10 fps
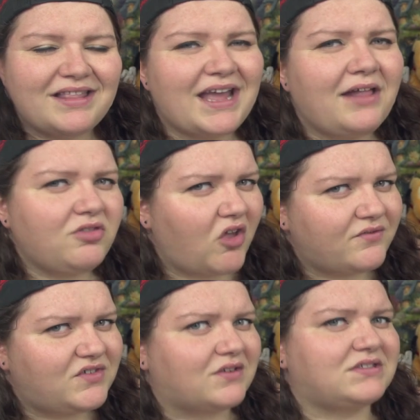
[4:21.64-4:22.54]
like, I
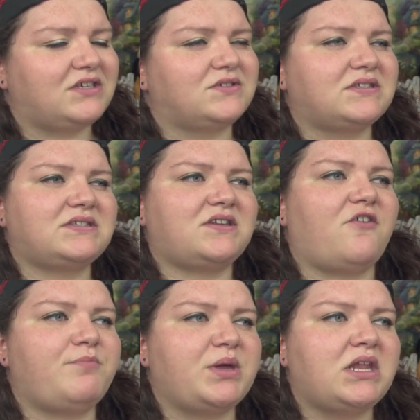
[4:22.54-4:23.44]
love DuckTales and
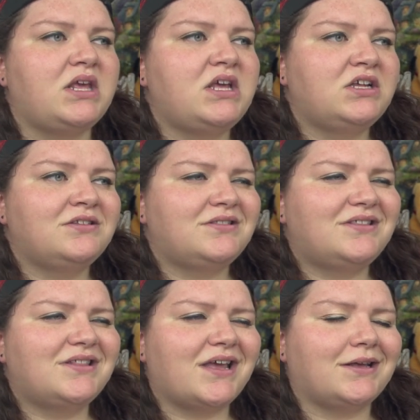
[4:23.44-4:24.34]
stuff, but the
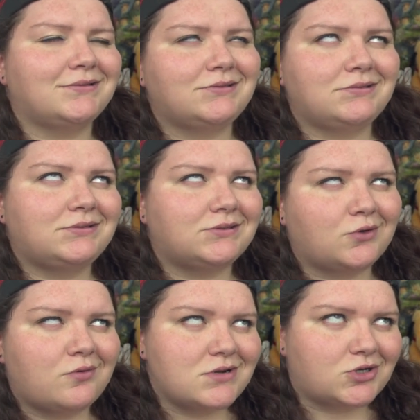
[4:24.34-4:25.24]
like
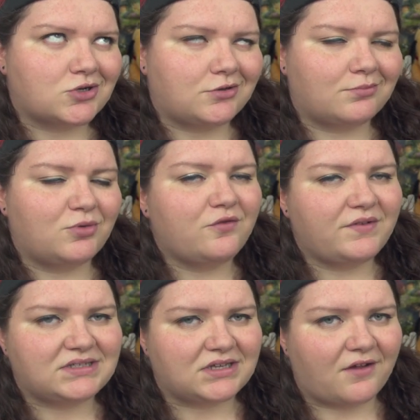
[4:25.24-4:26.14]
sequential
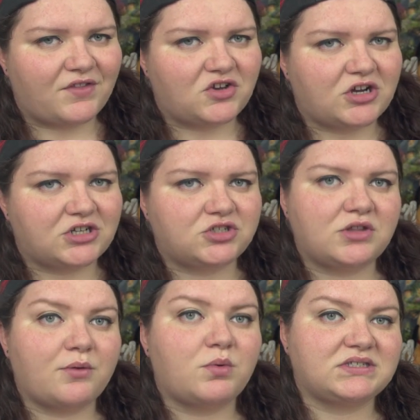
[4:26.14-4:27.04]
movie stuff they tried to do
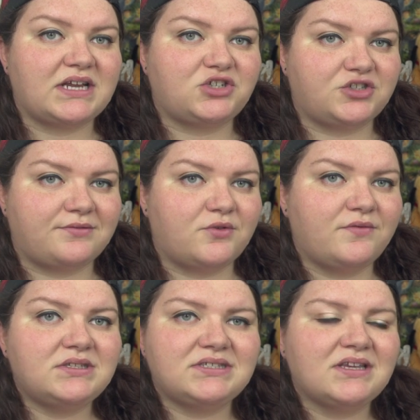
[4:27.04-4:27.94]
that wasn't actually
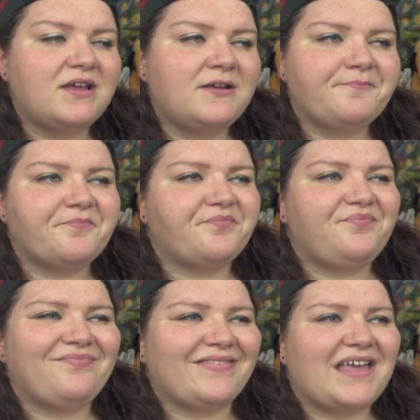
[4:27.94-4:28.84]
movies
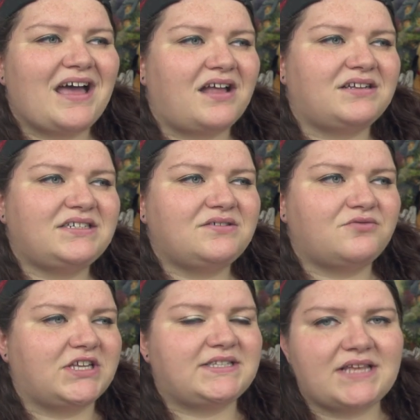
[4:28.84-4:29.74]
didn't
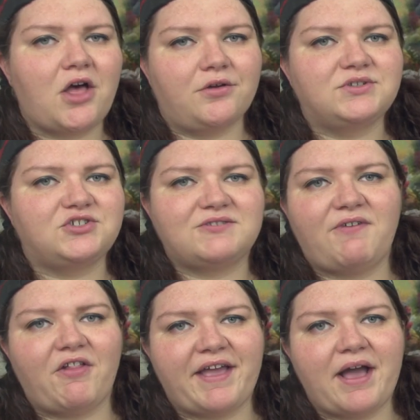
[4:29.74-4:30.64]
really sell. It just
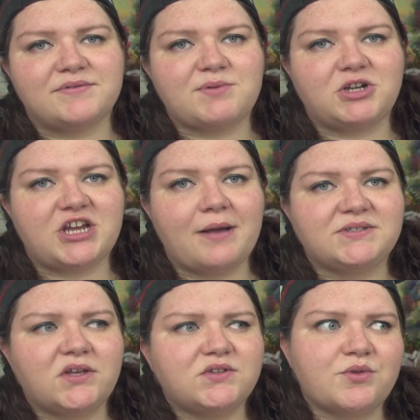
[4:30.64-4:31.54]
felt like I was watching
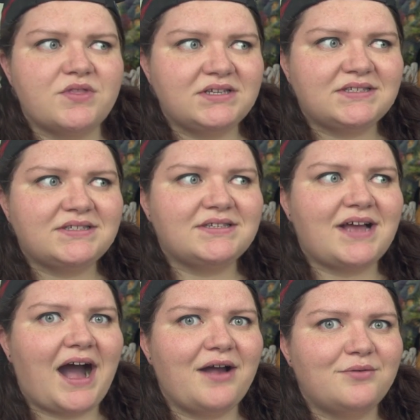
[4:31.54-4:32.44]
episodes. Where this,
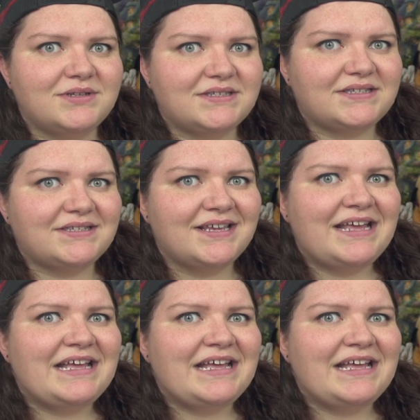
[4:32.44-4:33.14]
I was,